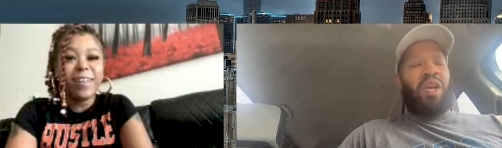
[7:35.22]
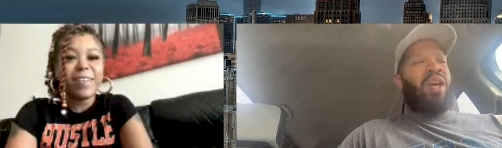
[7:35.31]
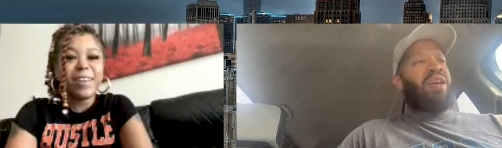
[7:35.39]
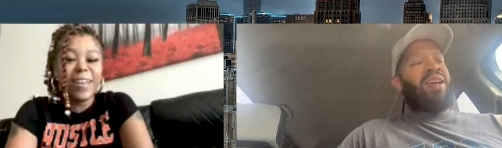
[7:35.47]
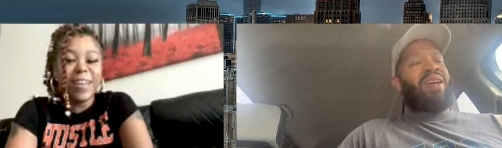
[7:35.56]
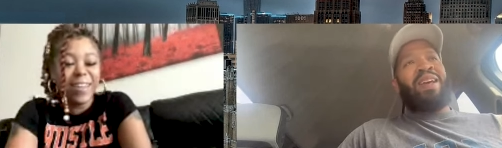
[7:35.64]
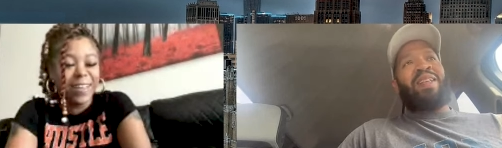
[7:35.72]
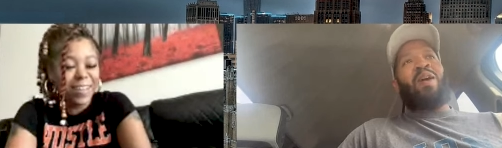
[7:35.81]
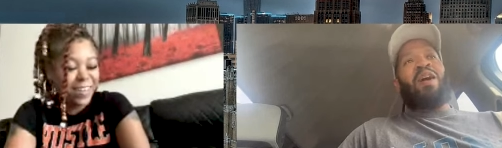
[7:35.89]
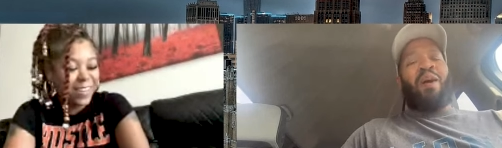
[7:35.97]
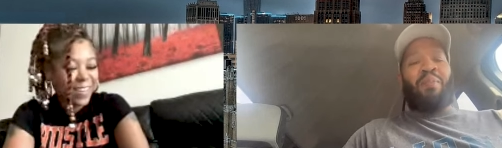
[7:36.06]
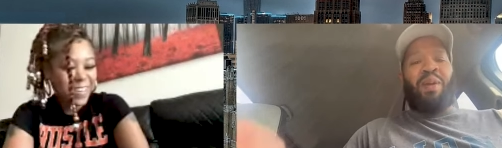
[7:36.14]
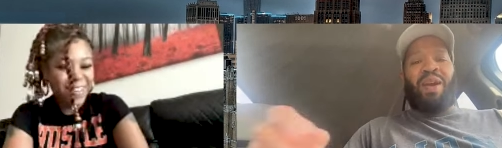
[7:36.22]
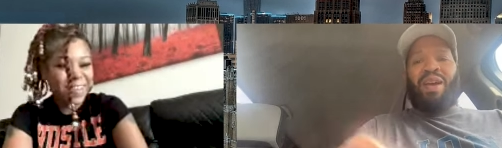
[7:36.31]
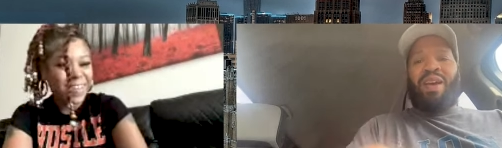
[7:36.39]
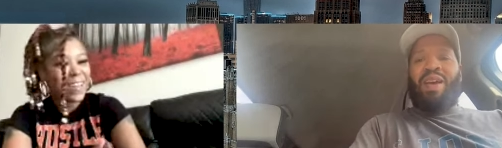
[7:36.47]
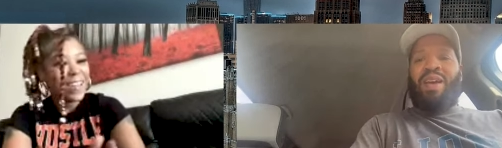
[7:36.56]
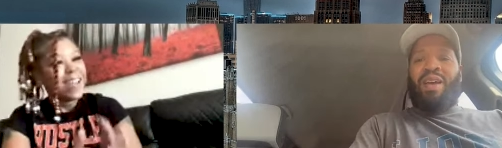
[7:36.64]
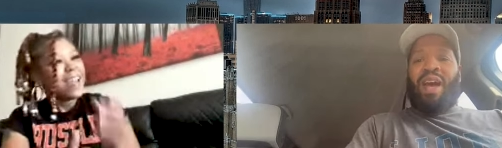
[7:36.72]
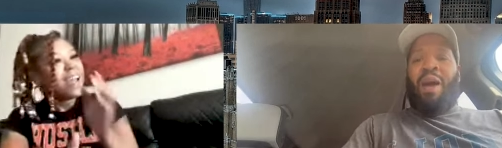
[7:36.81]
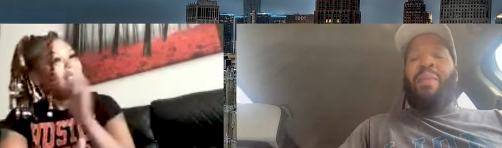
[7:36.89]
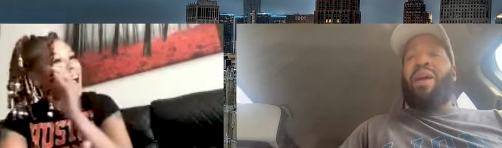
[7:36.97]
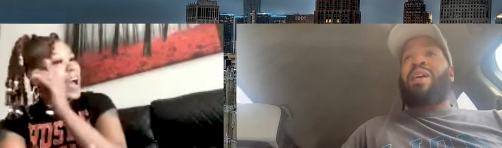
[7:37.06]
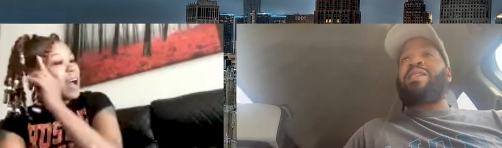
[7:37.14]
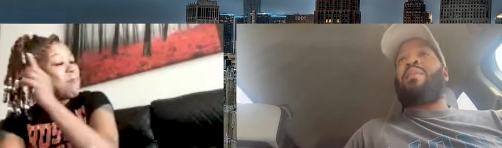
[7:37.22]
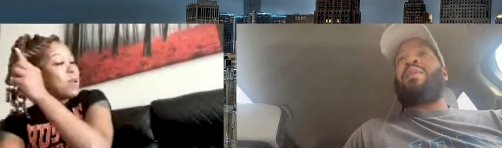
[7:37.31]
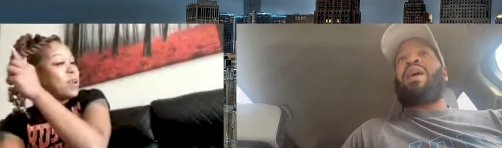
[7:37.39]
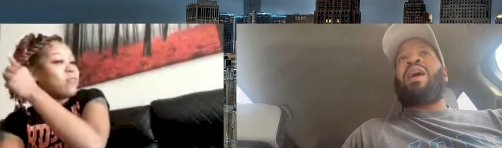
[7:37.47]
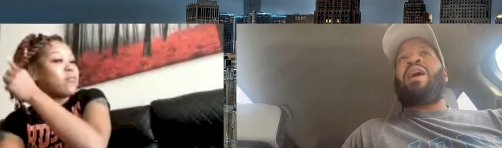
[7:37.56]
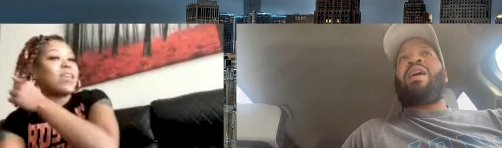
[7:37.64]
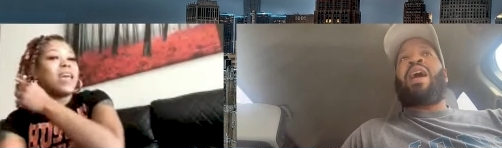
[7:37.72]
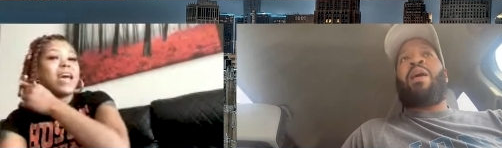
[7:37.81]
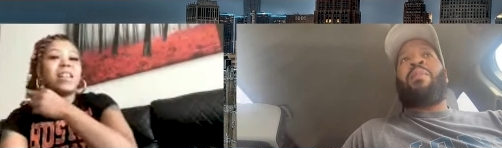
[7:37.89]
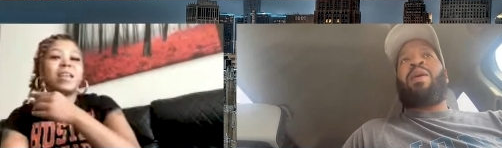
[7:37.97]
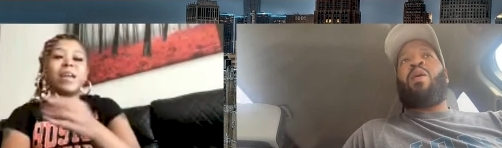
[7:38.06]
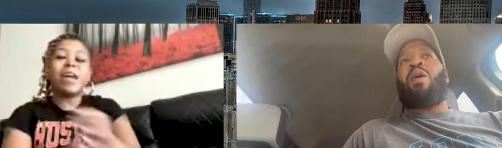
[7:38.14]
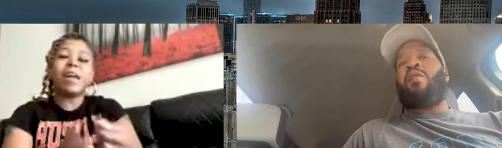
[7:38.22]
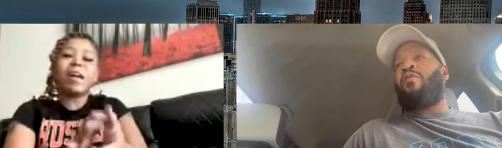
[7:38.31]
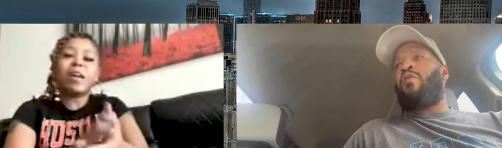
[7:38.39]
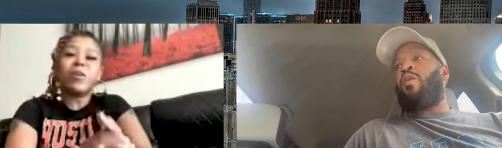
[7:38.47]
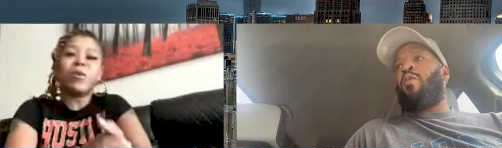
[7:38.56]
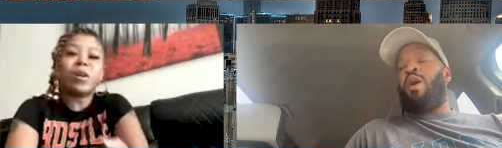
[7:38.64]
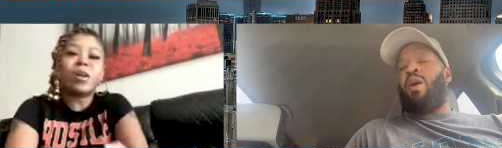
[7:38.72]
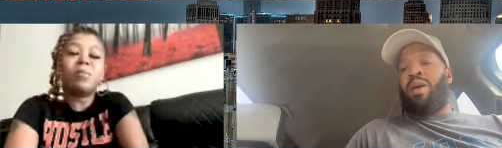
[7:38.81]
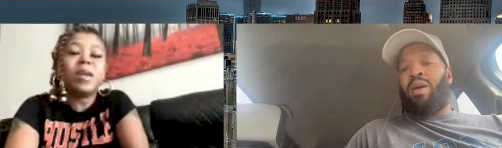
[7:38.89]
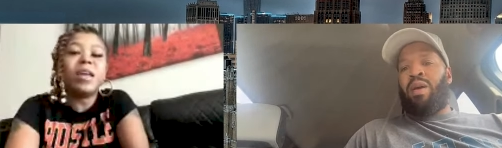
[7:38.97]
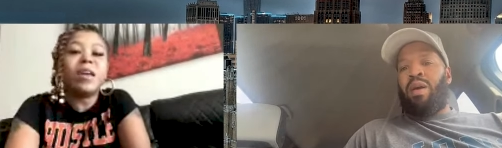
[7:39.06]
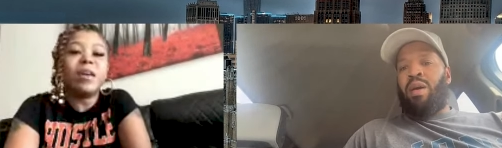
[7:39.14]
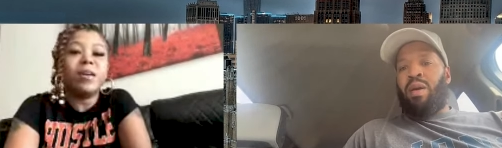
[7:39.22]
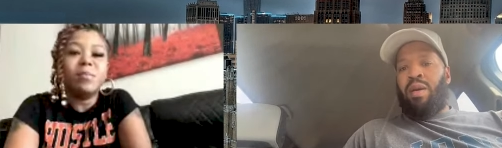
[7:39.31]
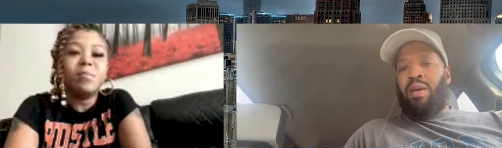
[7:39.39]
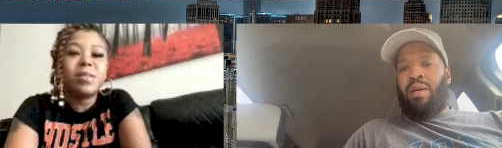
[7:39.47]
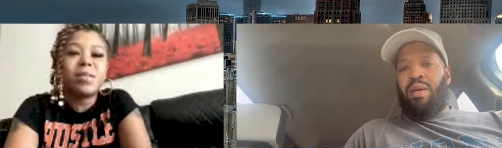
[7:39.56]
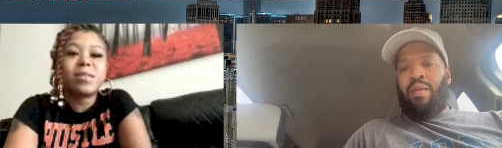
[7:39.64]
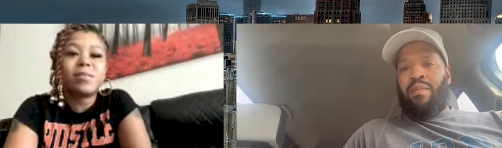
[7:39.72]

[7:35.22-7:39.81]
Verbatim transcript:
Speaker 1: yeah, yeah, yeah. No, I bet. I bet because I'm like, it gotta be hard for a woman. Them DMs.